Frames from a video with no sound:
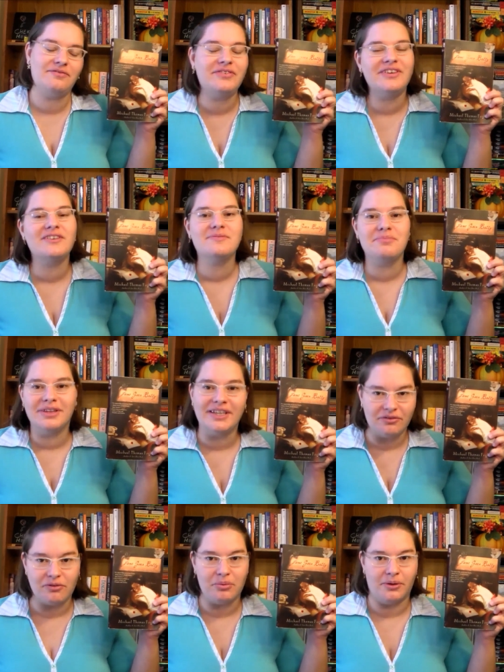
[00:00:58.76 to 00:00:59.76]
it feels
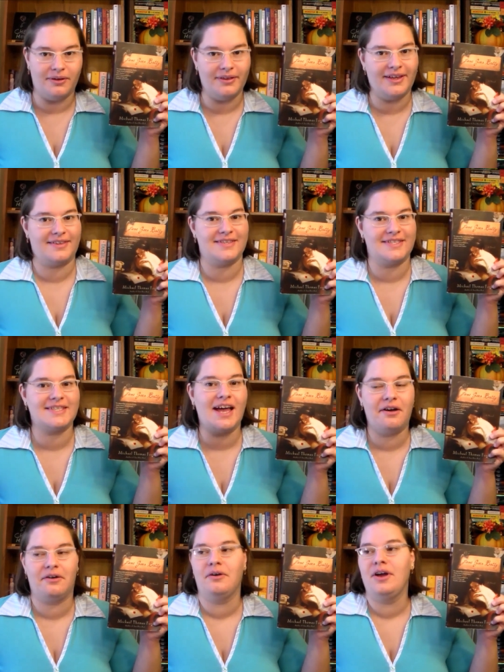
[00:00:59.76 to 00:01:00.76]
believable. Like, this
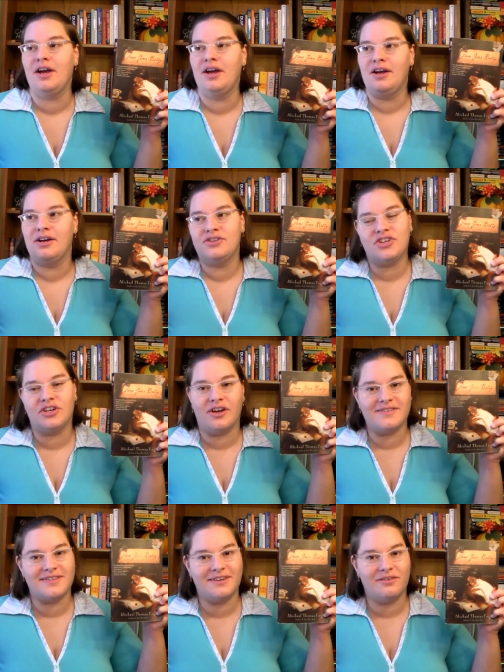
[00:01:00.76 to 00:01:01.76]
is how
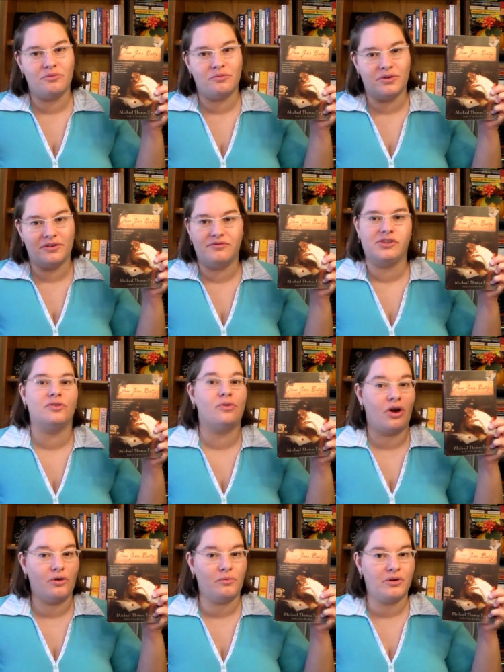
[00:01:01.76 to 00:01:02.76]
Jane Austen would
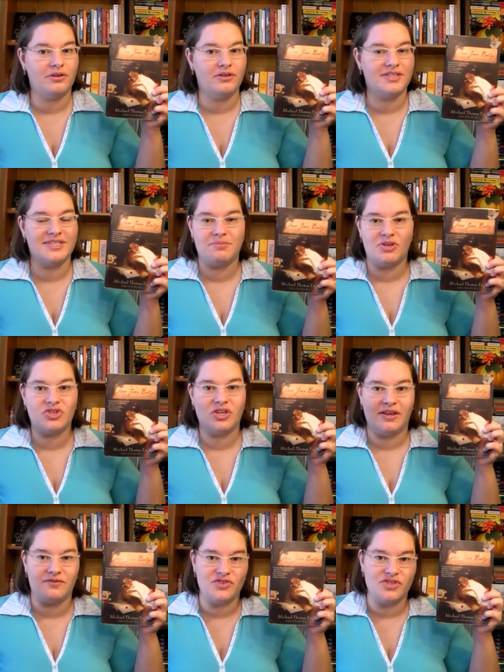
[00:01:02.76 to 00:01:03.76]
view our world,
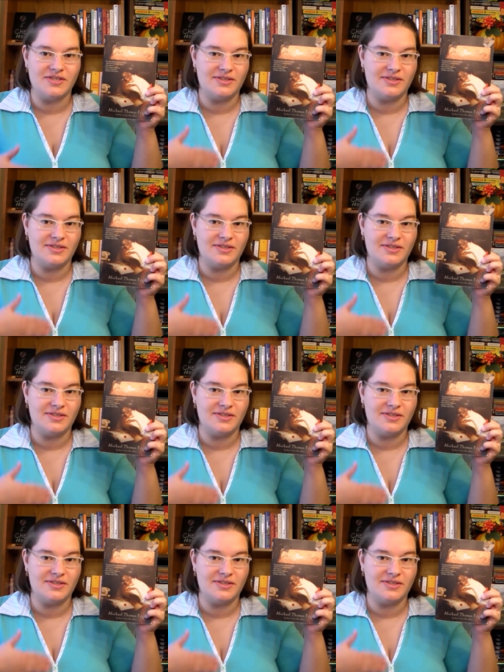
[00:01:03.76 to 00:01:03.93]
especially if